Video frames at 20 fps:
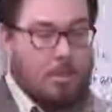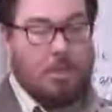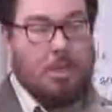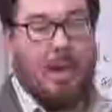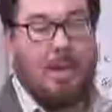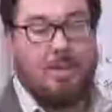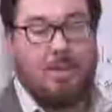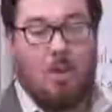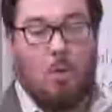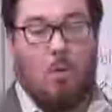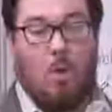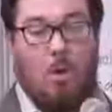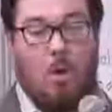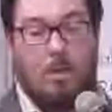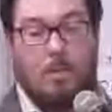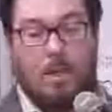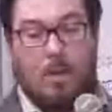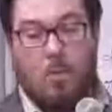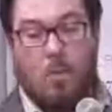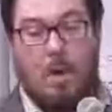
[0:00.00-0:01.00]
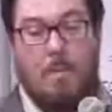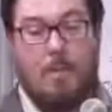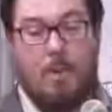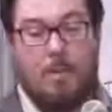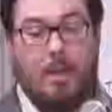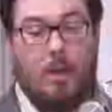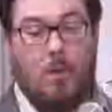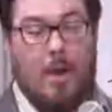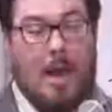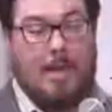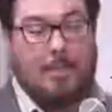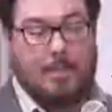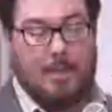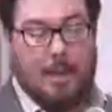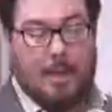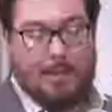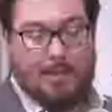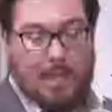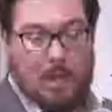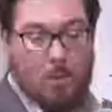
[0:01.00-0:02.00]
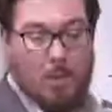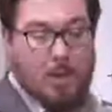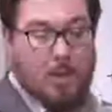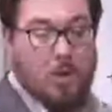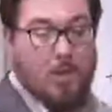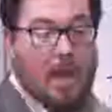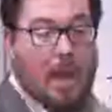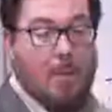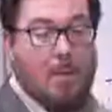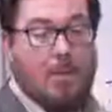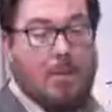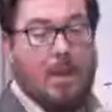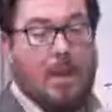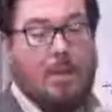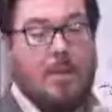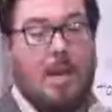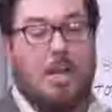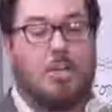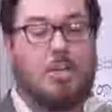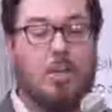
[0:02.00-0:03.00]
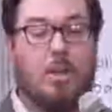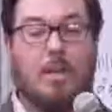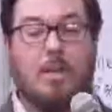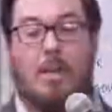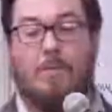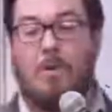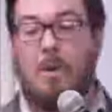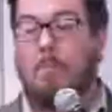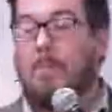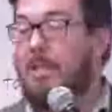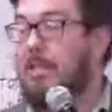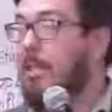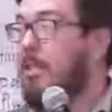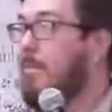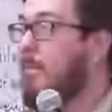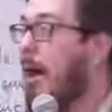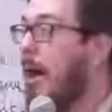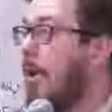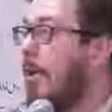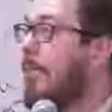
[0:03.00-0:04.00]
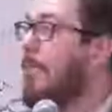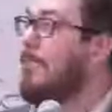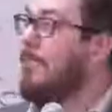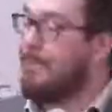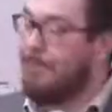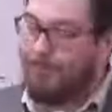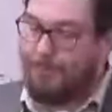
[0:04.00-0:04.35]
to changing the world and to rebuilding grasslands, and we do that with an intentionally different business model.